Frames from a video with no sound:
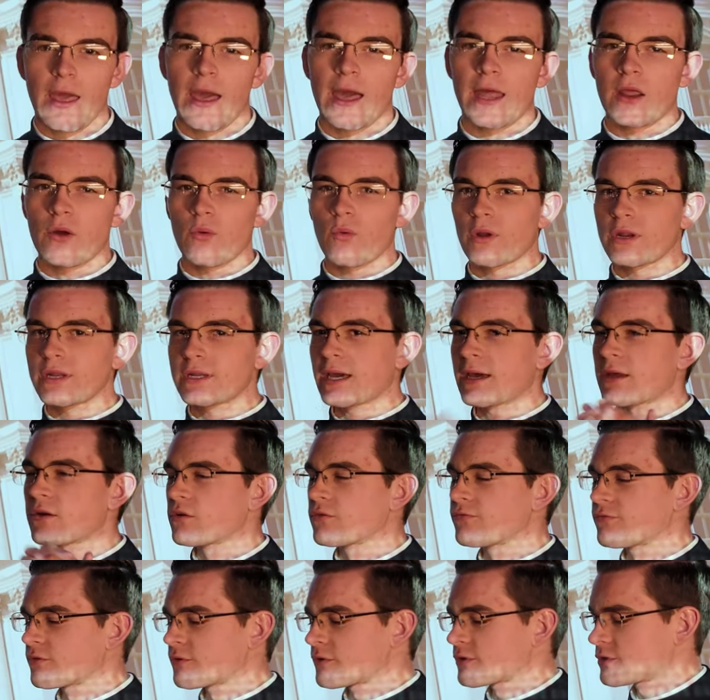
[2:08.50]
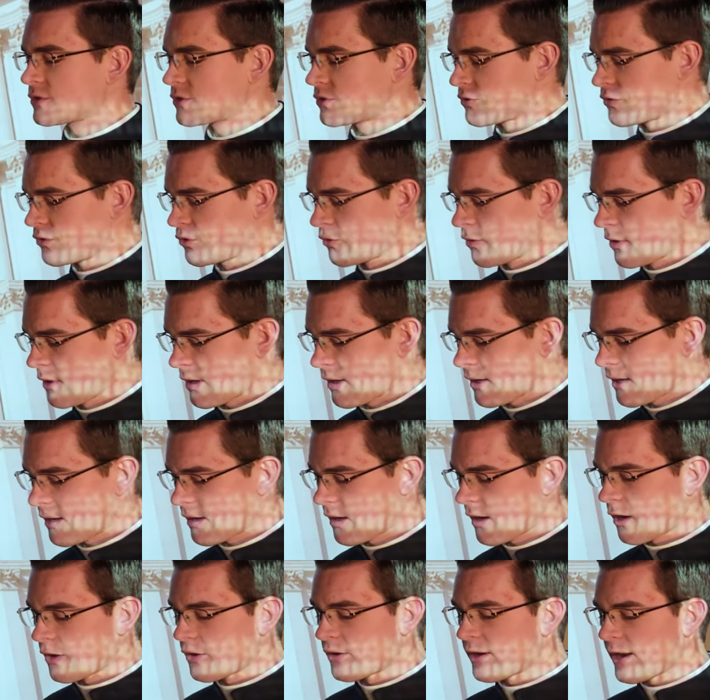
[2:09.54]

And I want to head over to our